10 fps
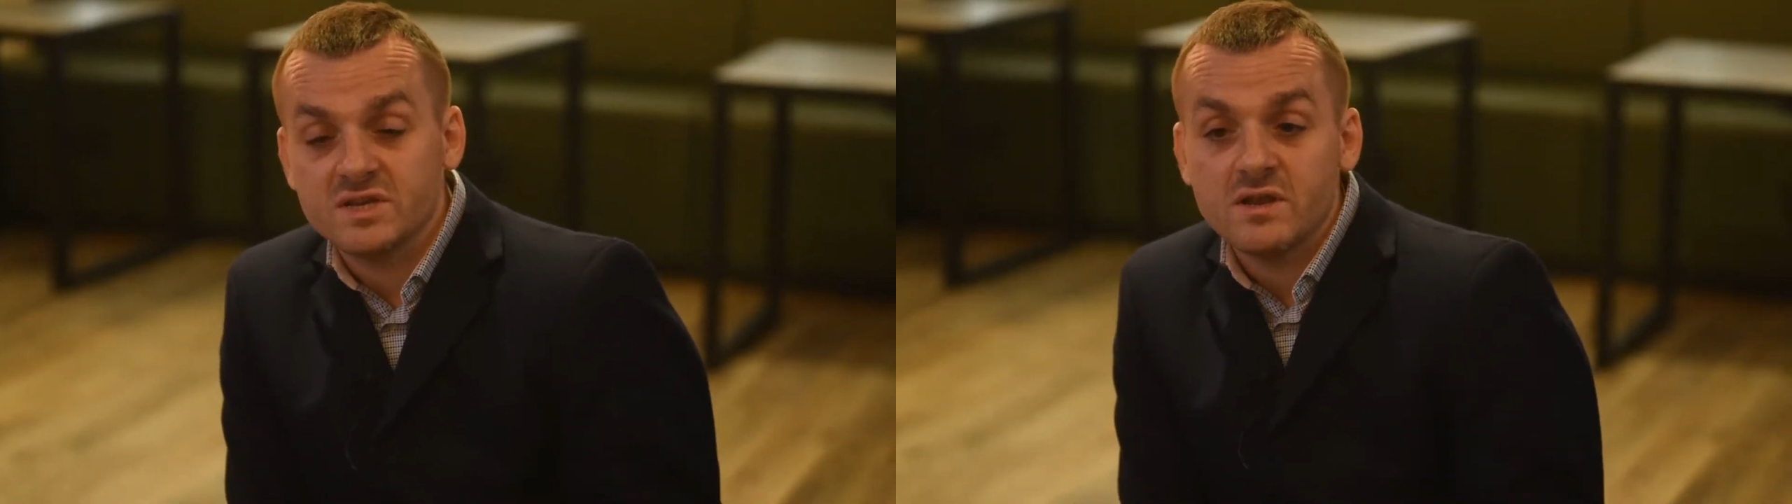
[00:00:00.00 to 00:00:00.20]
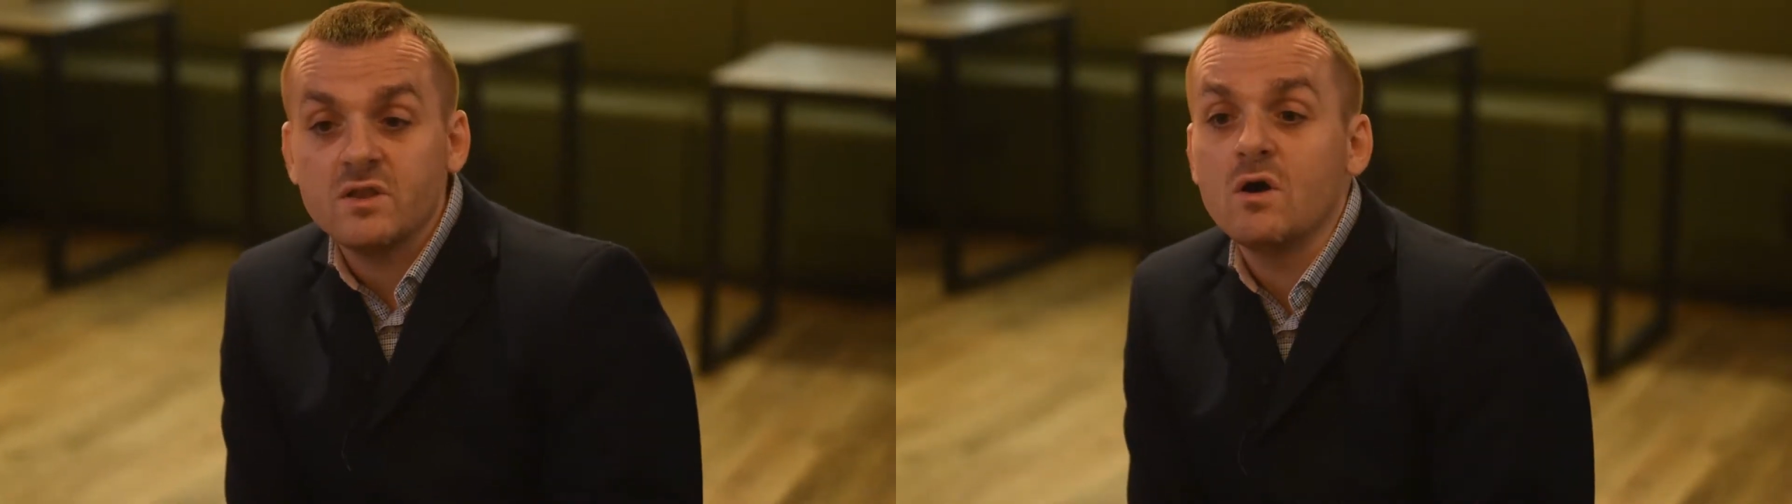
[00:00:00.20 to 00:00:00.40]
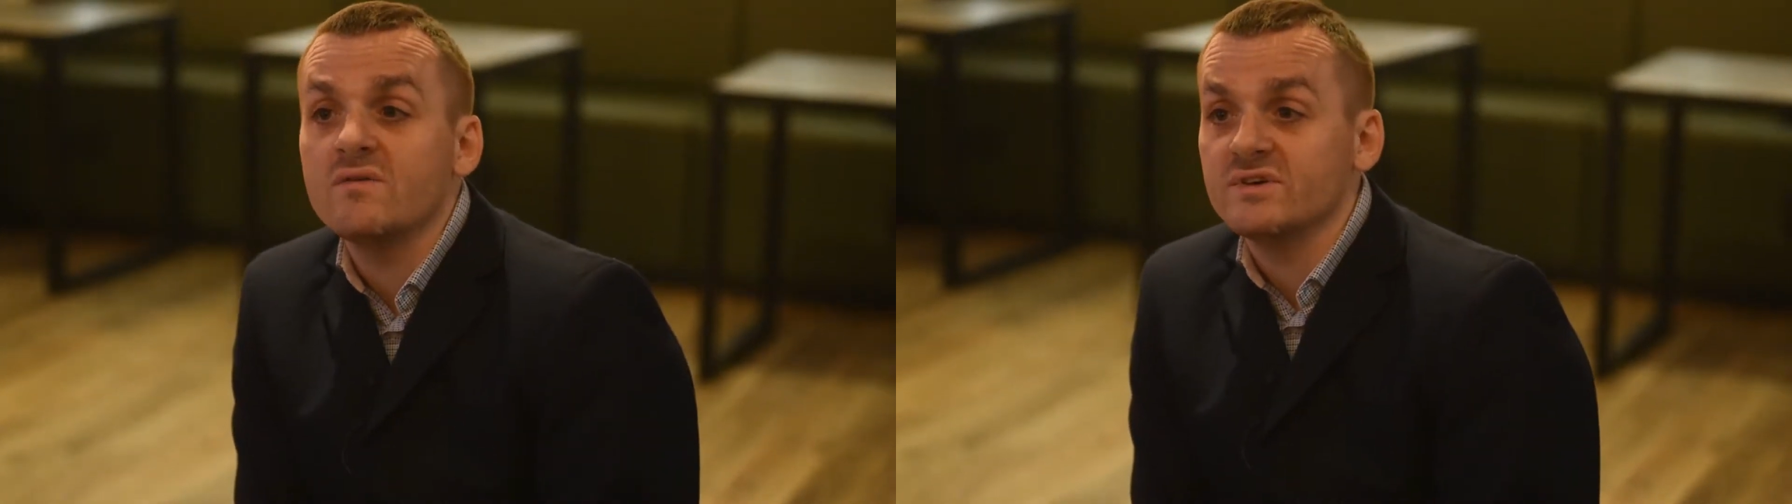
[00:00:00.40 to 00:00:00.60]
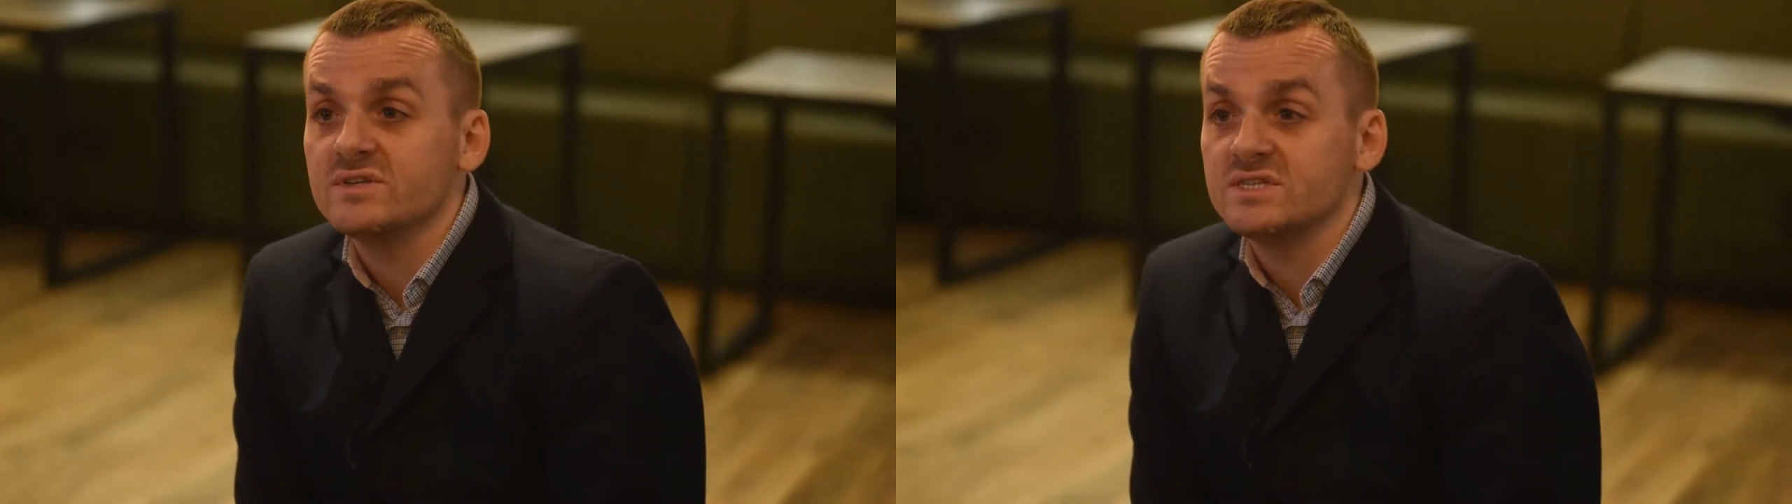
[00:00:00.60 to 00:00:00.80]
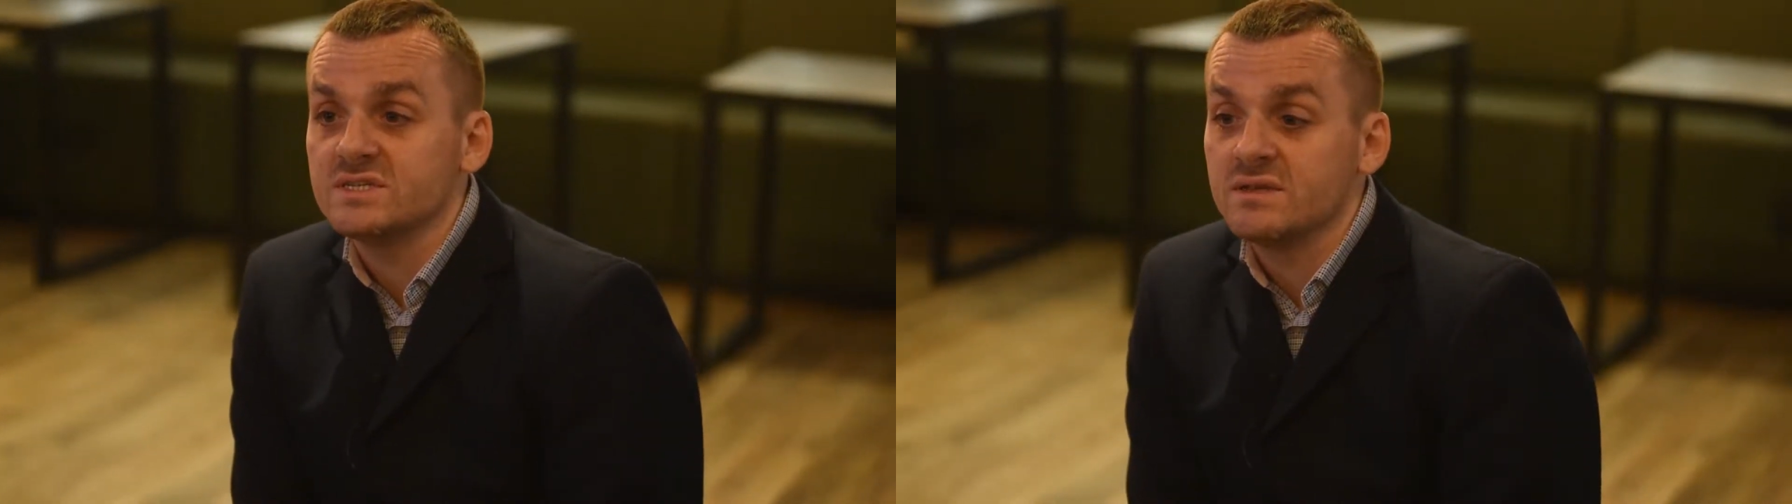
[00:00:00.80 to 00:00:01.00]
and a lot of
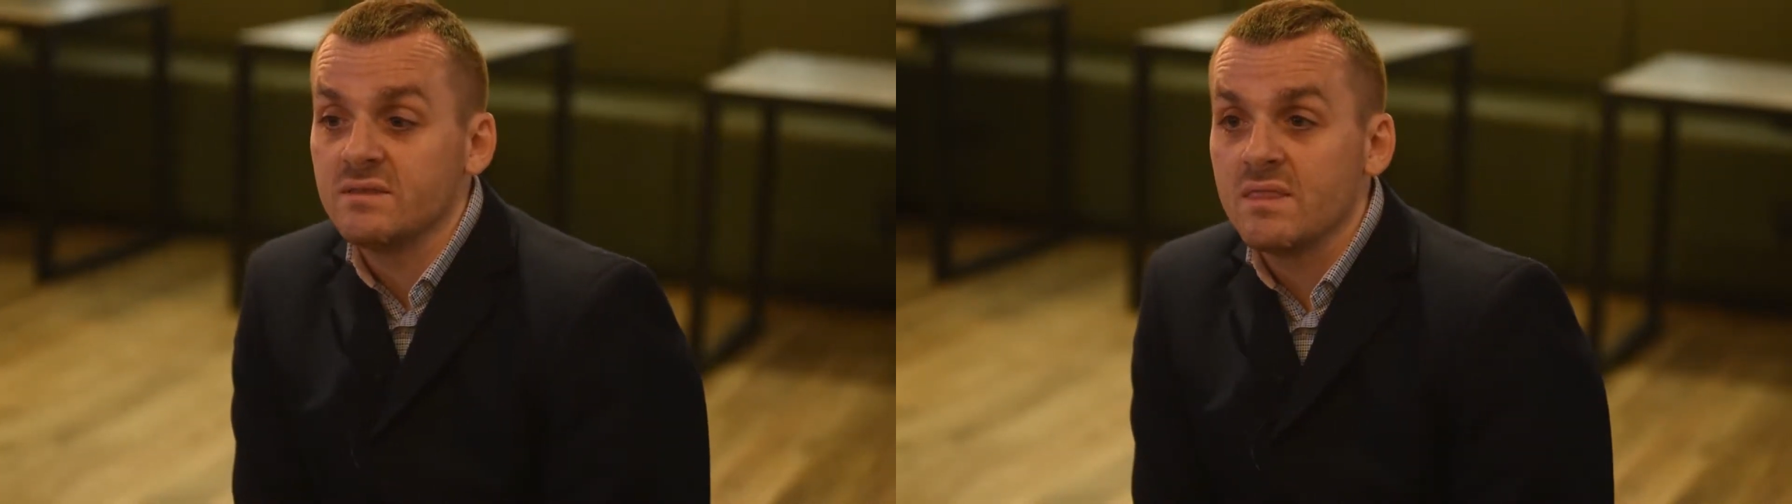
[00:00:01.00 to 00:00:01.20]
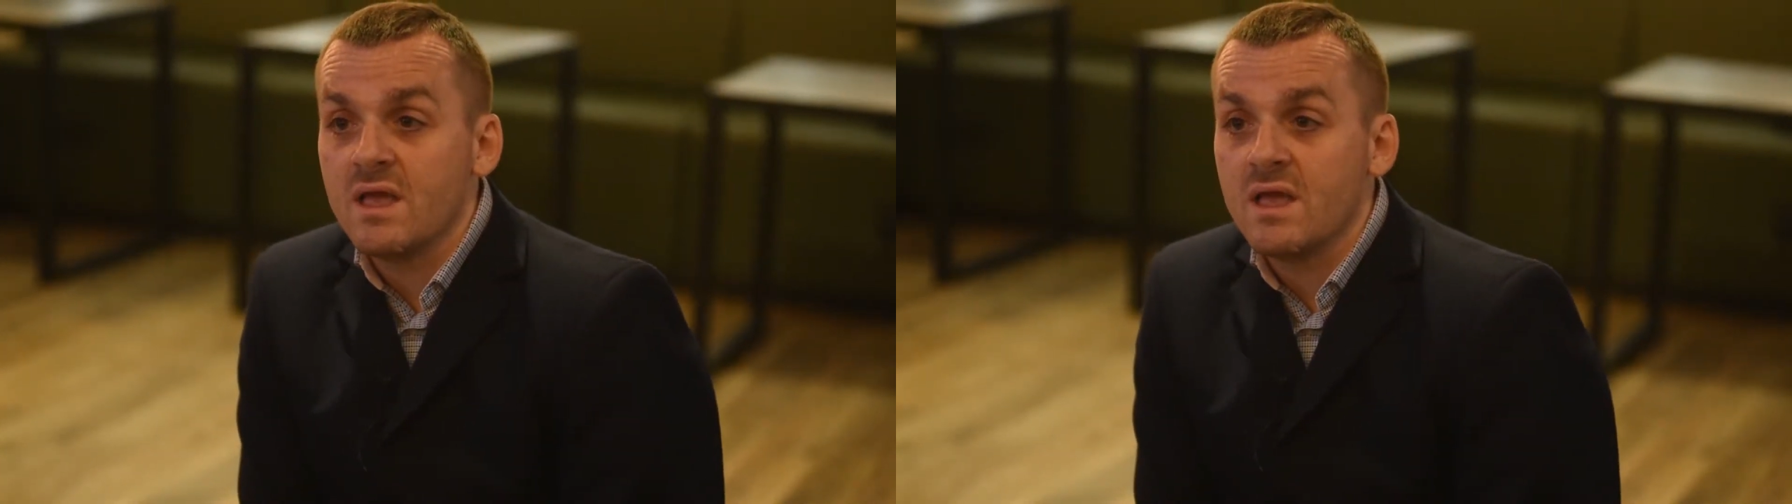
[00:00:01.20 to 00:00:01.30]
us